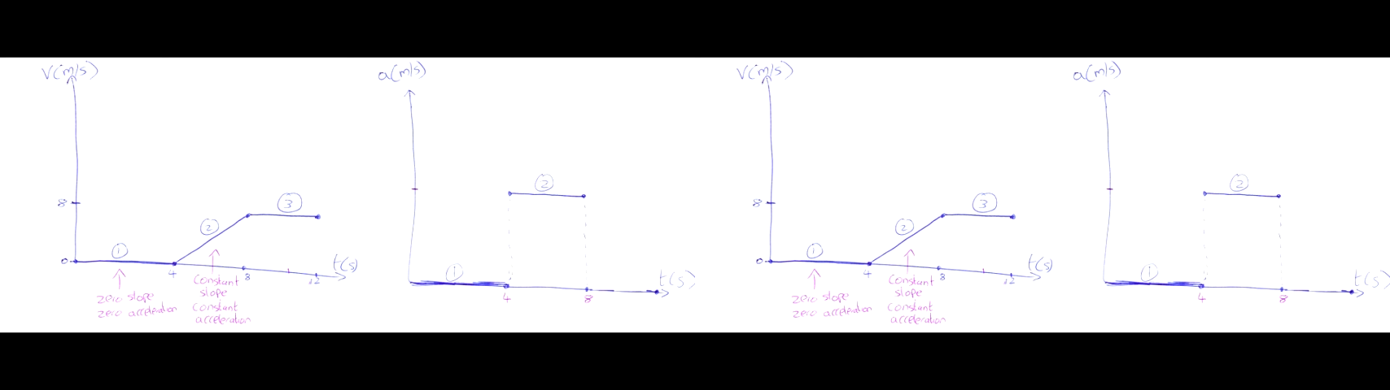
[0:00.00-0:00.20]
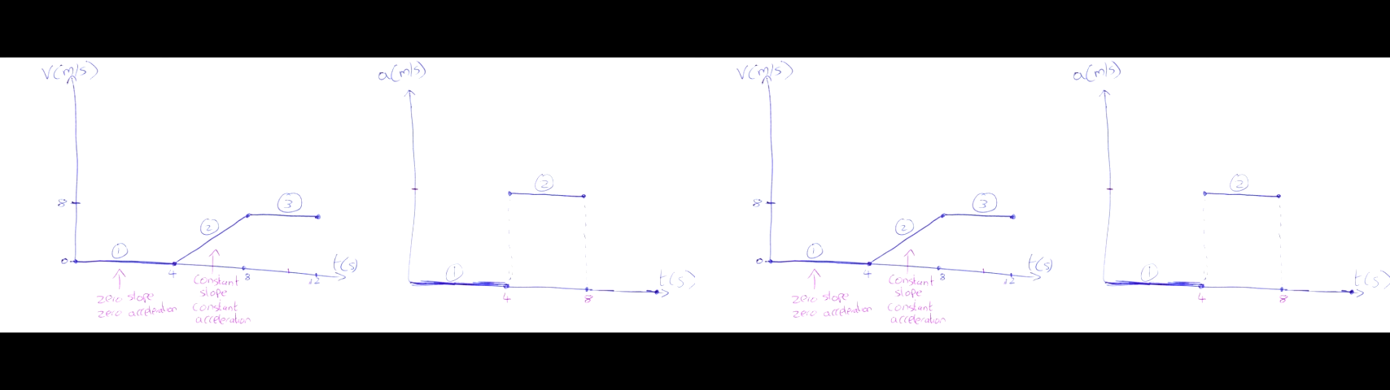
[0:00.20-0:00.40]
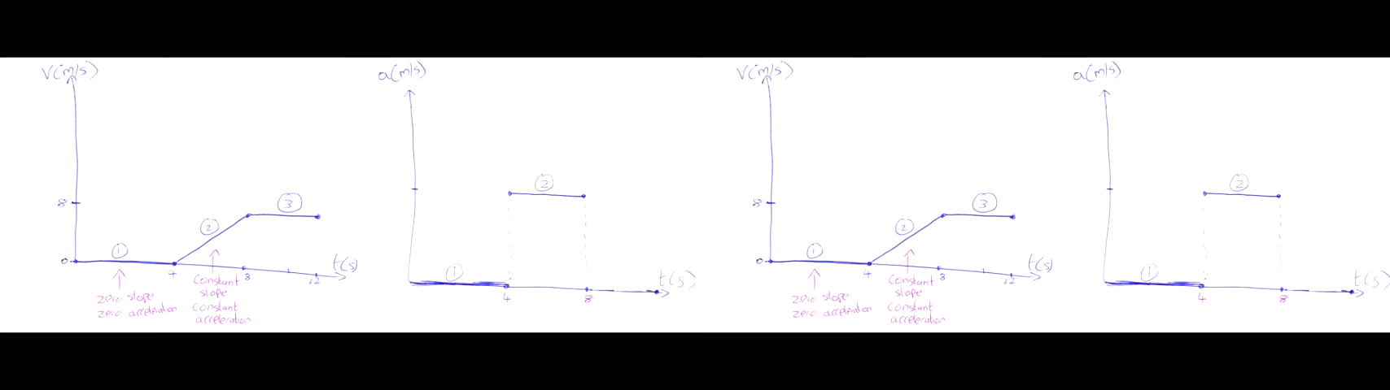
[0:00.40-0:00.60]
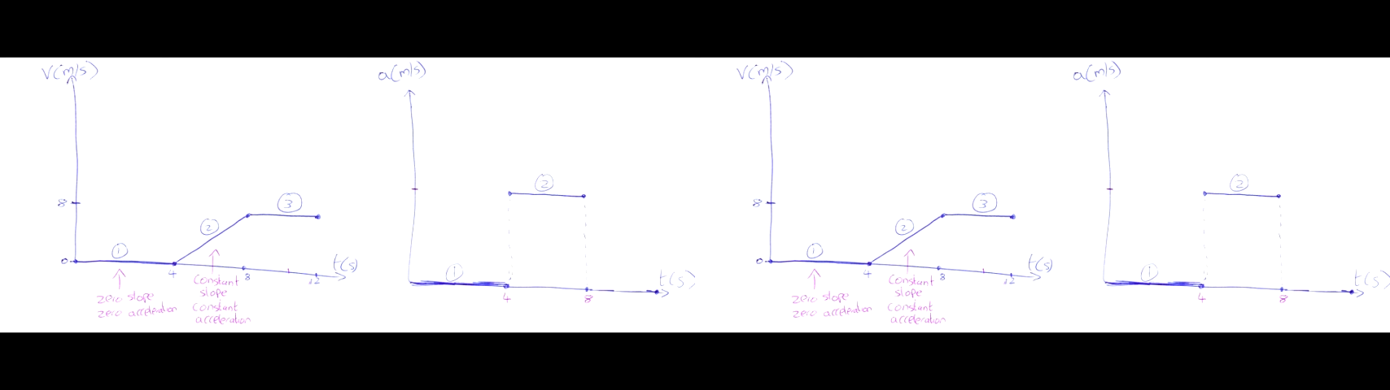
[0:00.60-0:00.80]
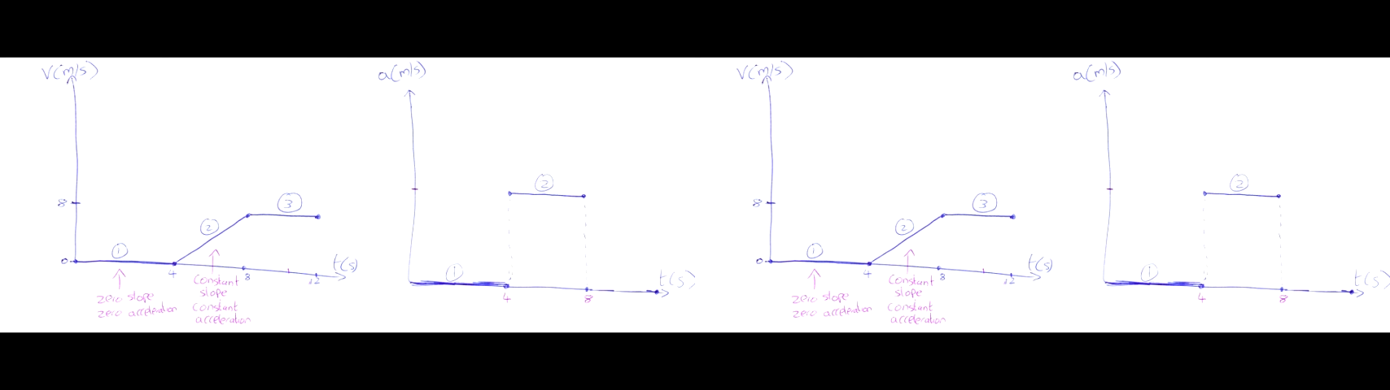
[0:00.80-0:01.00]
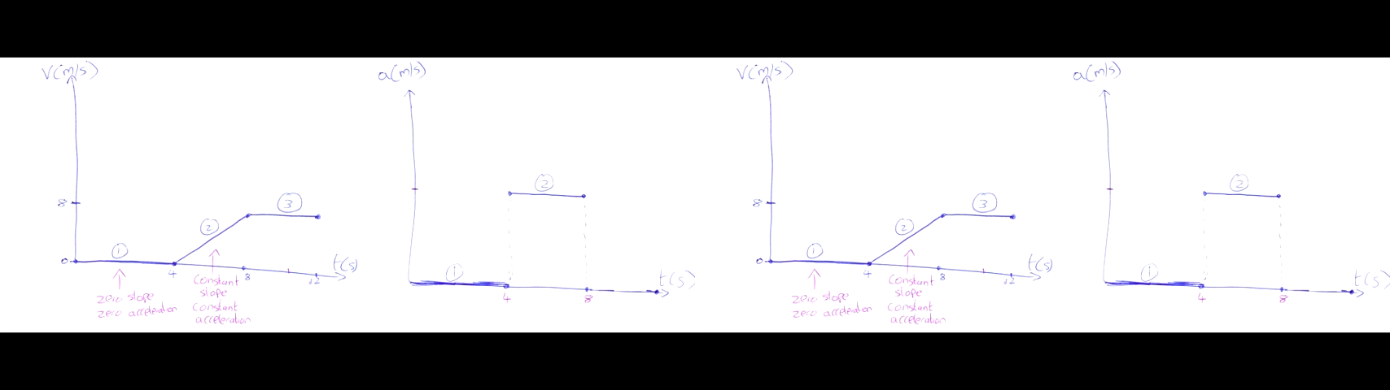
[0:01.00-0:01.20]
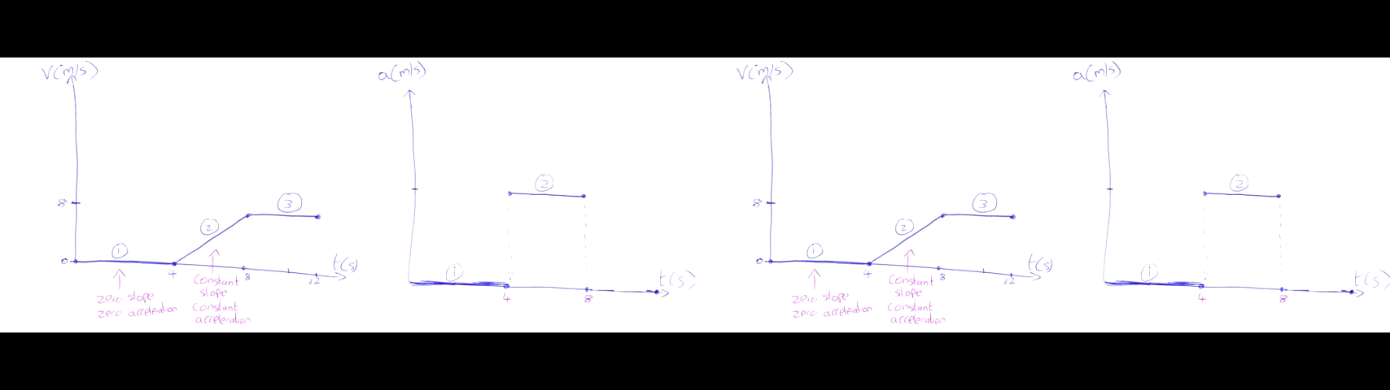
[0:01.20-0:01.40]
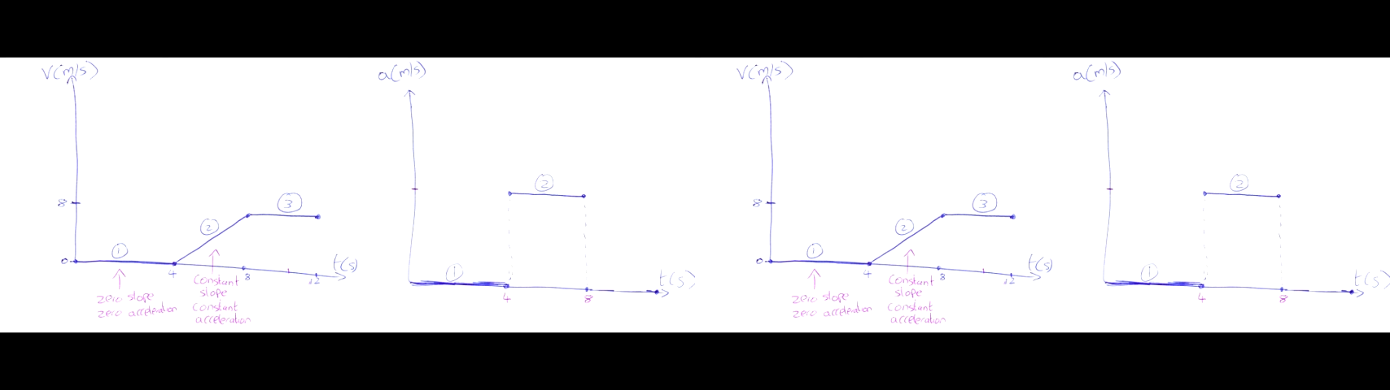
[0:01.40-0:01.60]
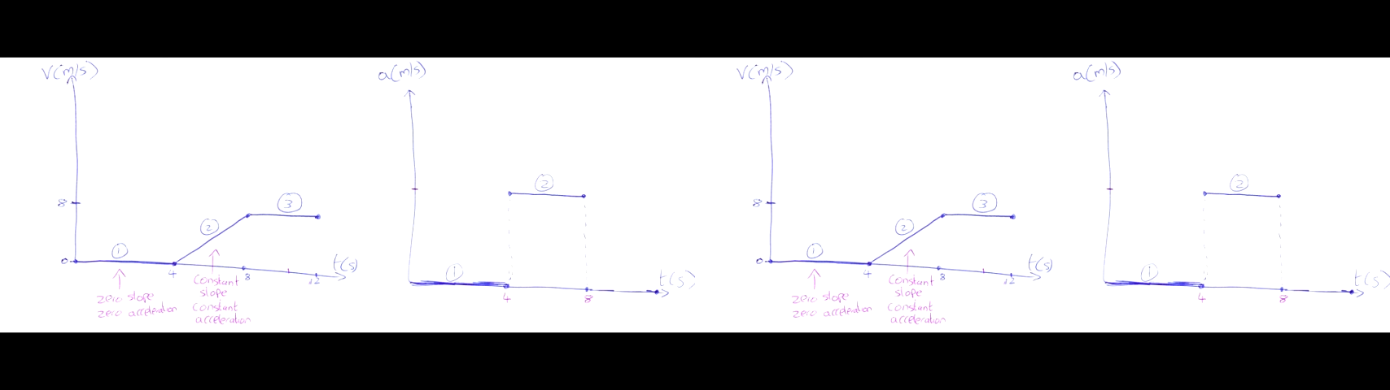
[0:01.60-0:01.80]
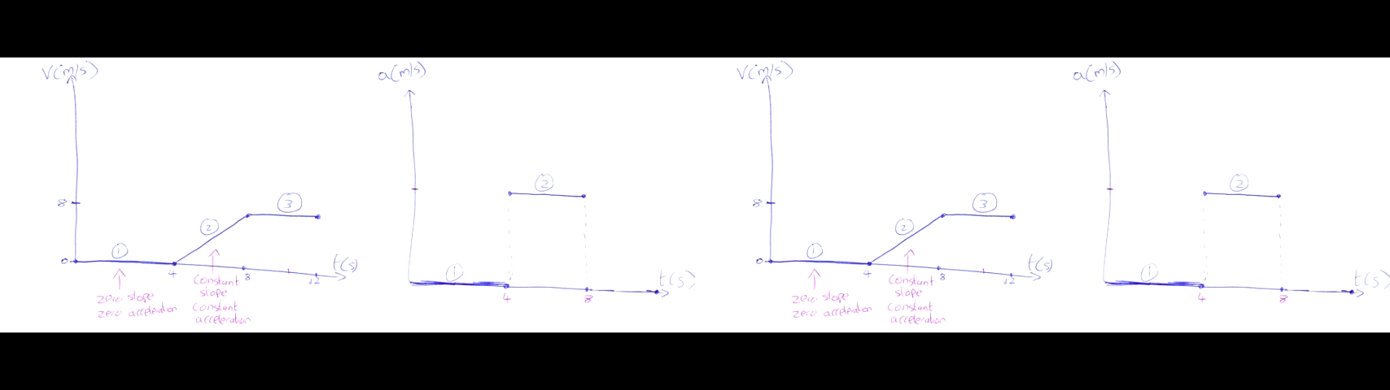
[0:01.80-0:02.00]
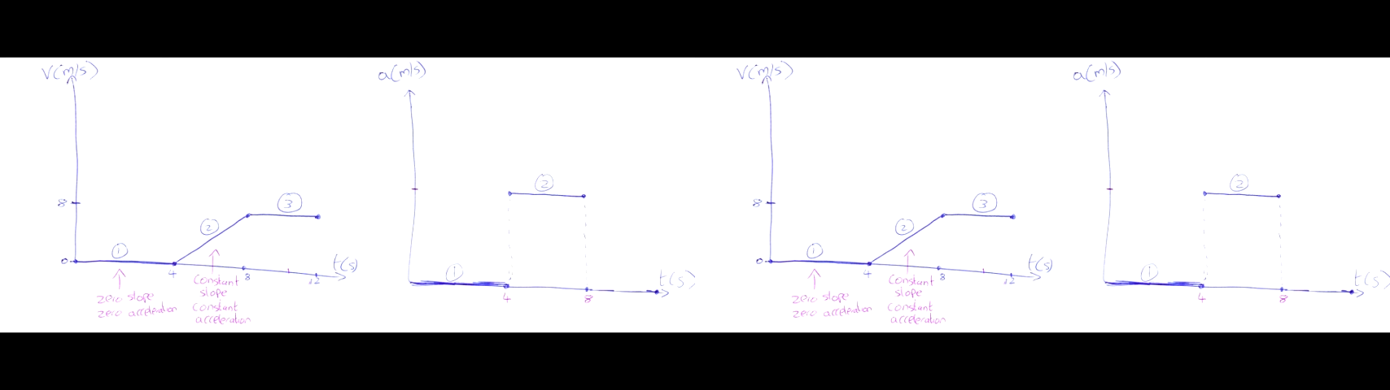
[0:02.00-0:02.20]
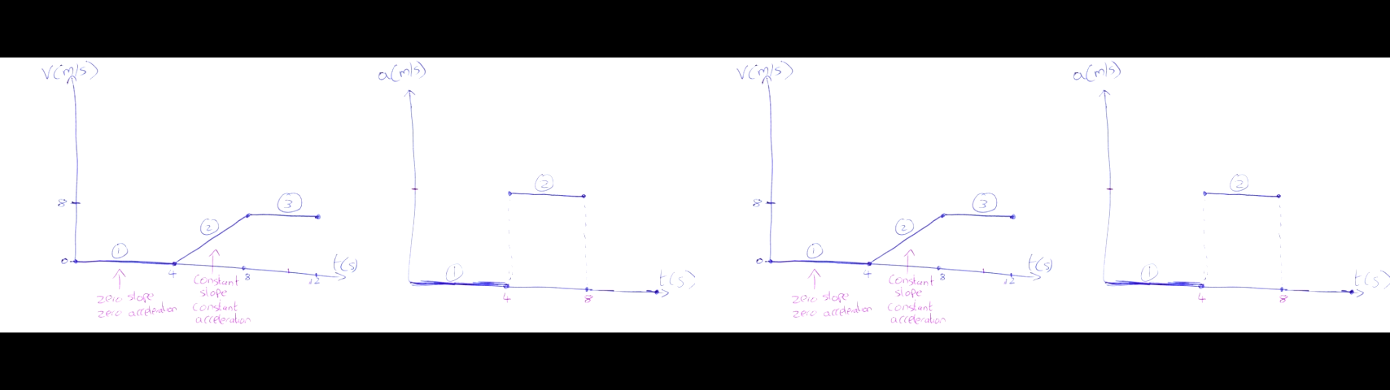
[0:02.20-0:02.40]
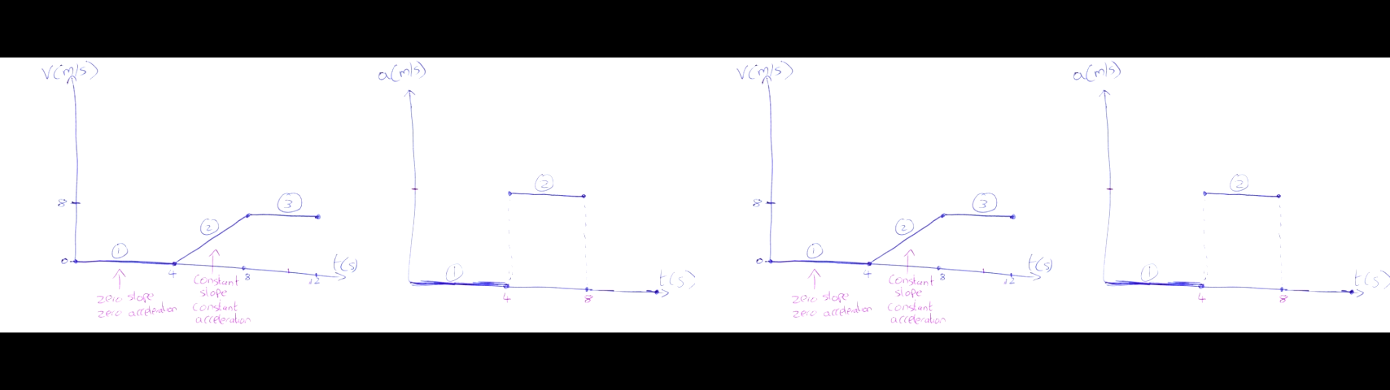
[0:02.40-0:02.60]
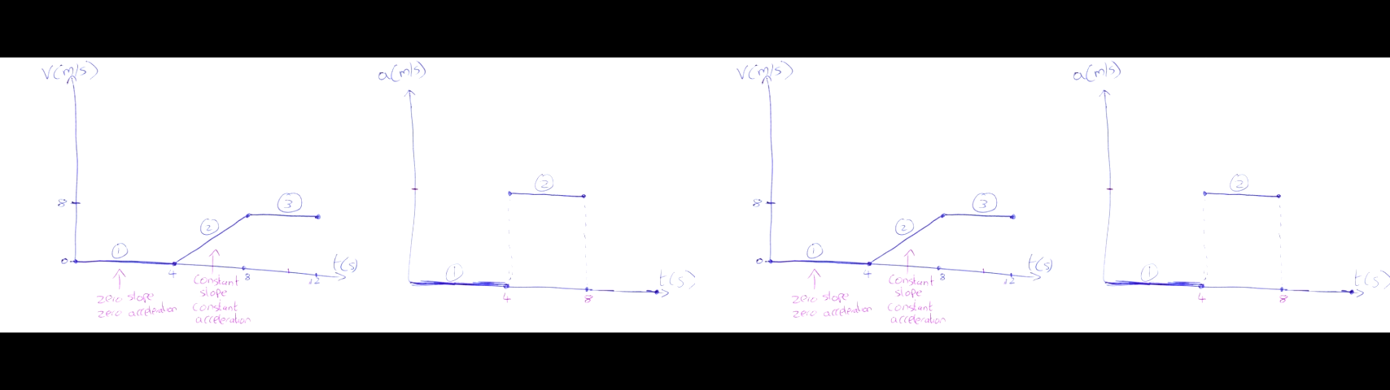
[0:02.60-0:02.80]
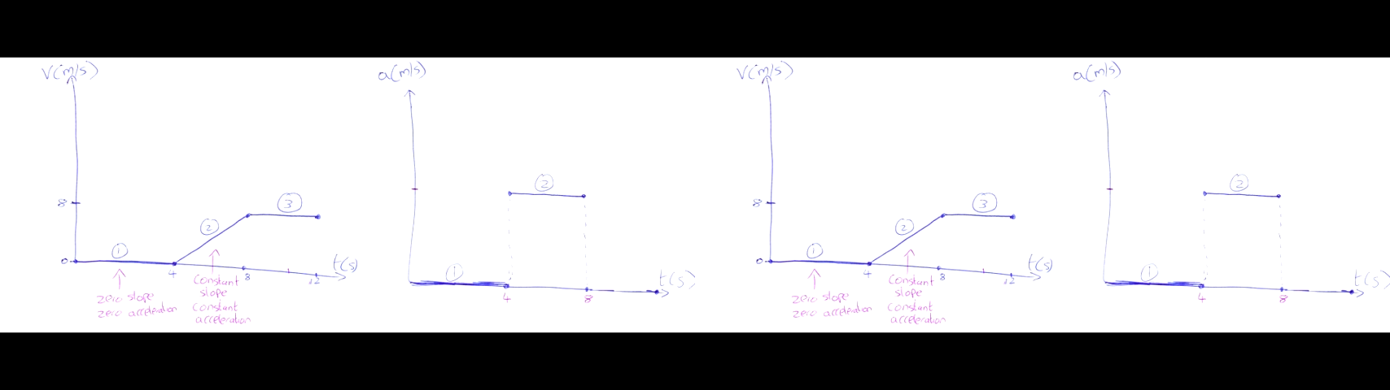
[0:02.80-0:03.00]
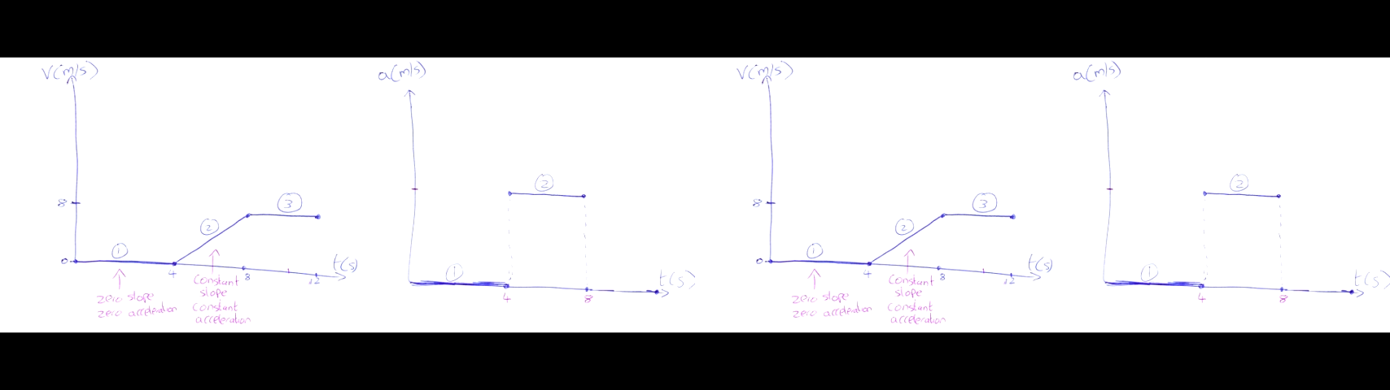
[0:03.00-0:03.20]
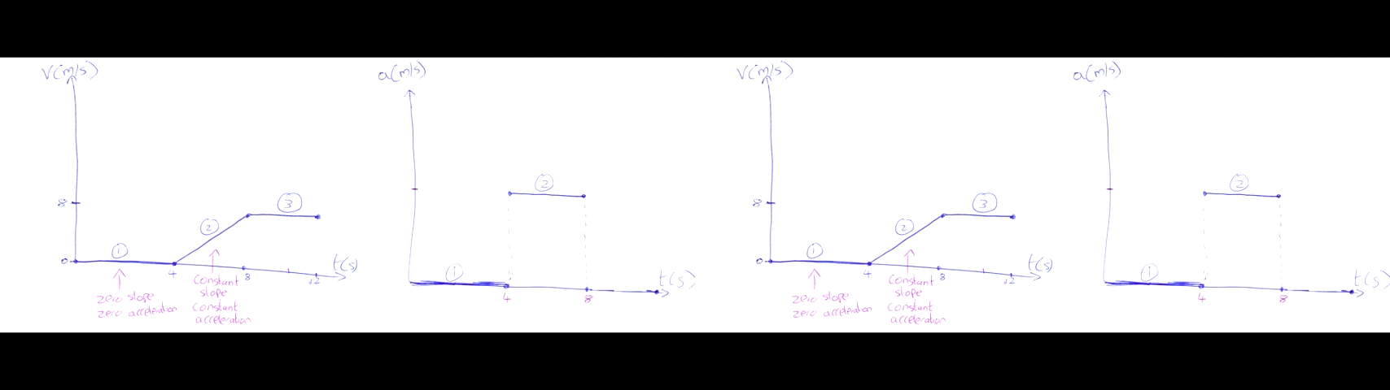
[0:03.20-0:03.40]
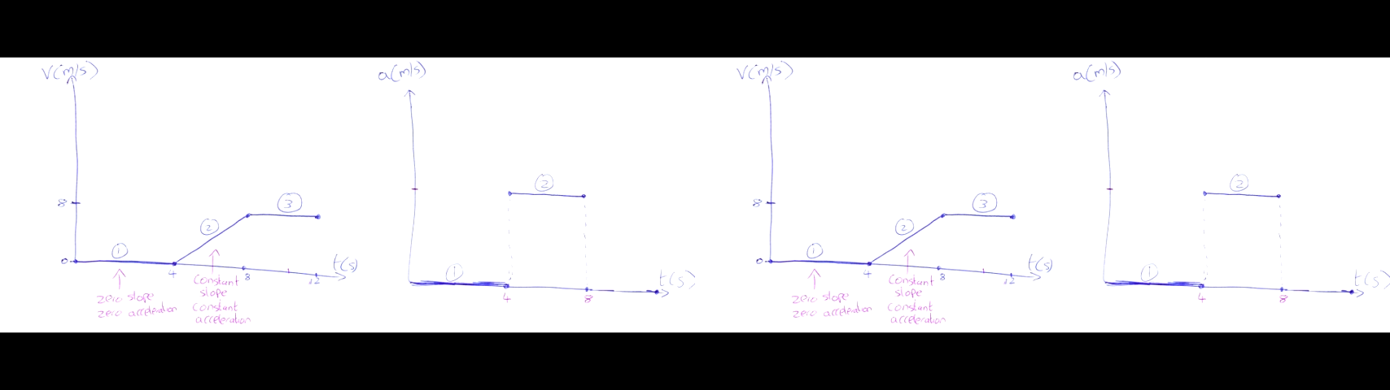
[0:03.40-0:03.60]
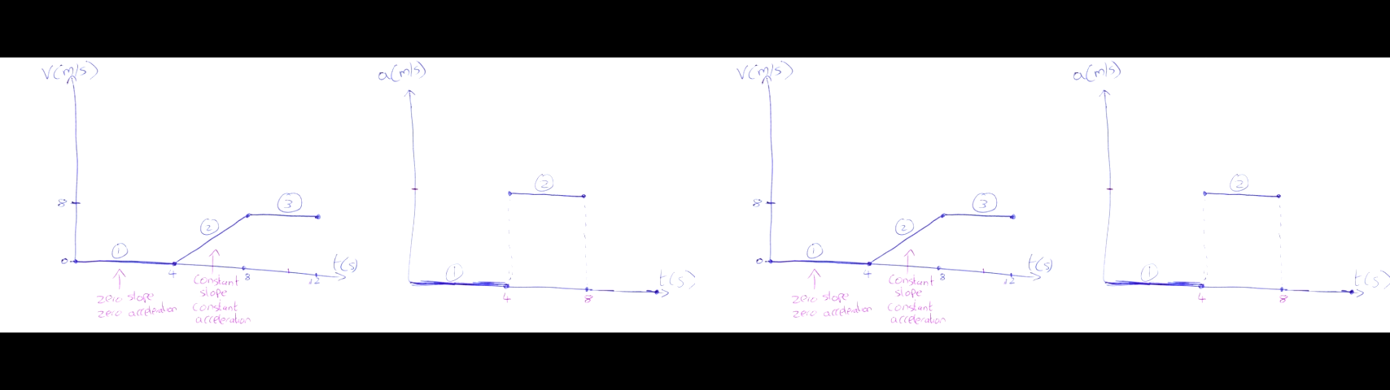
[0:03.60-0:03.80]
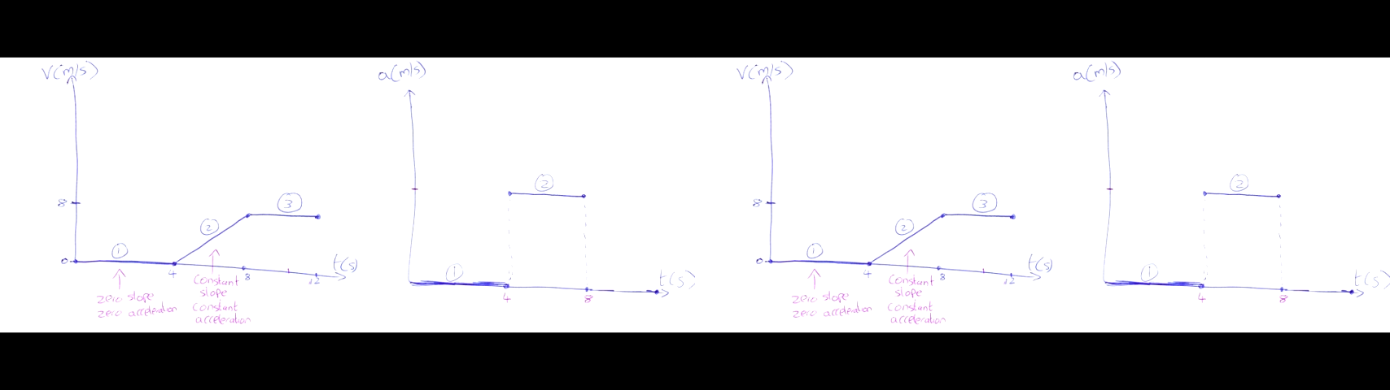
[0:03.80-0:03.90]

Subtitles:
[unreadable: no face in view]